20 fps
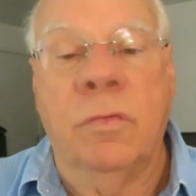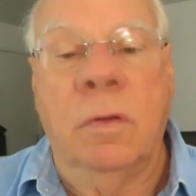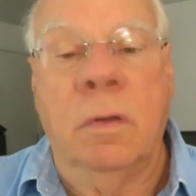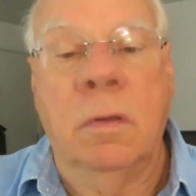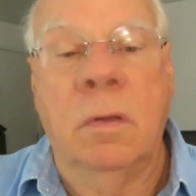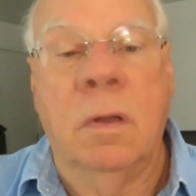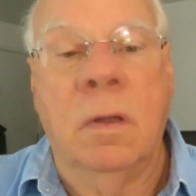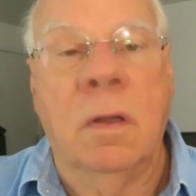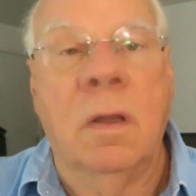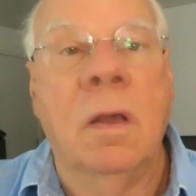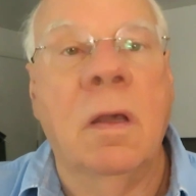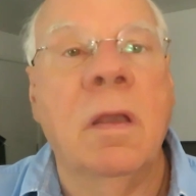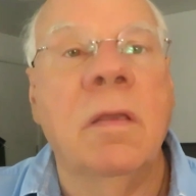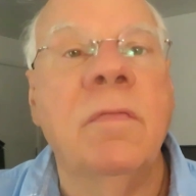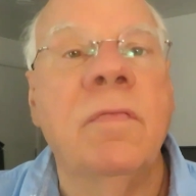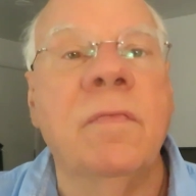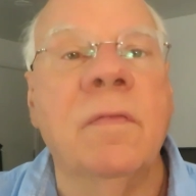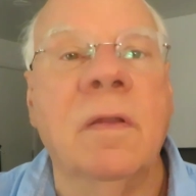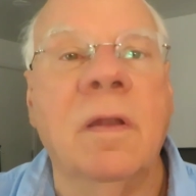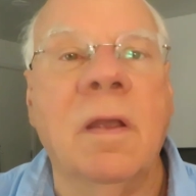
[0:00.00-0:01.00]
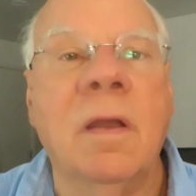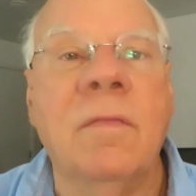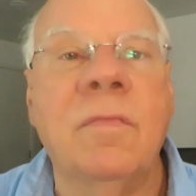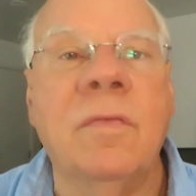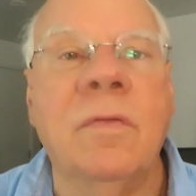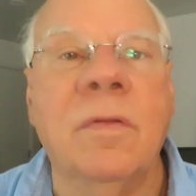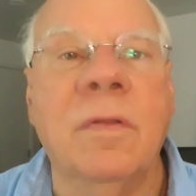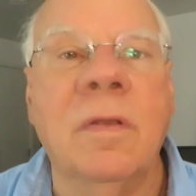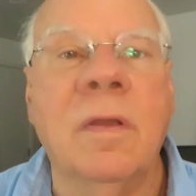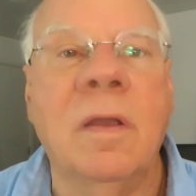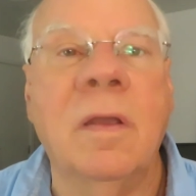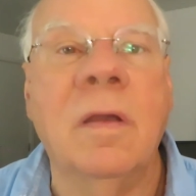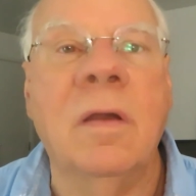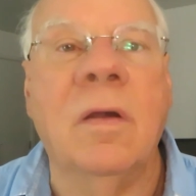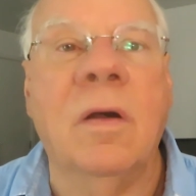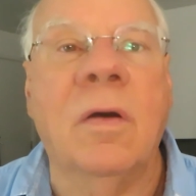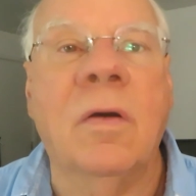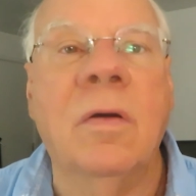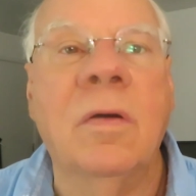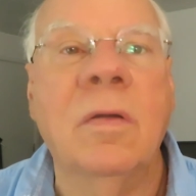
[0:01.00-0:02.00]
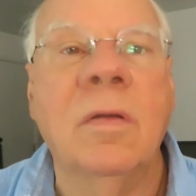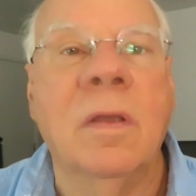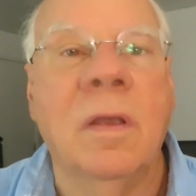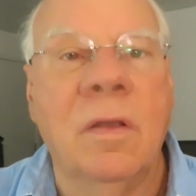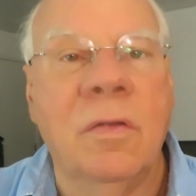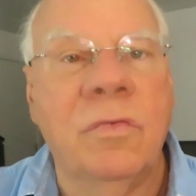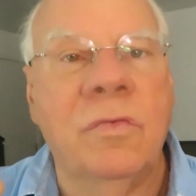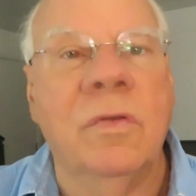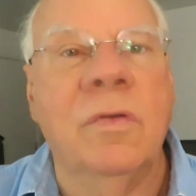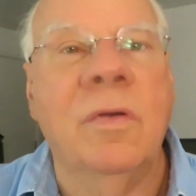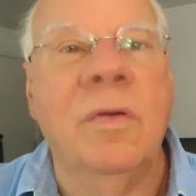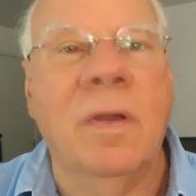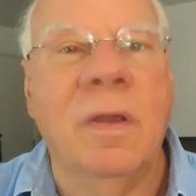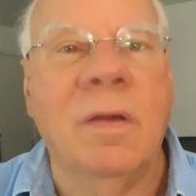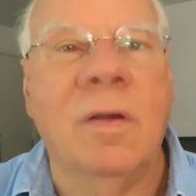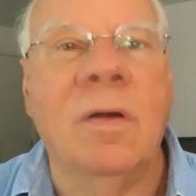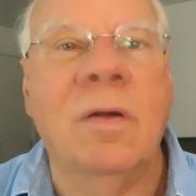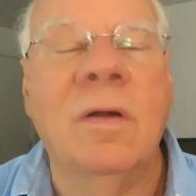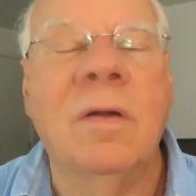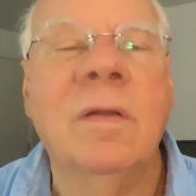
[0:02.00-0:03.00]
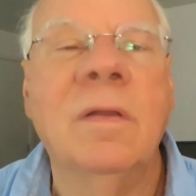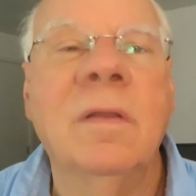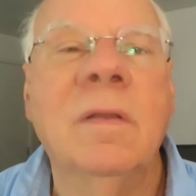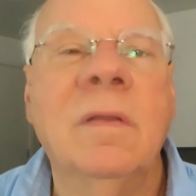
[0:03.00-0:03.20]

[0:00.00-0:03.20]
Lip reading: a hyphen after the L, SOL,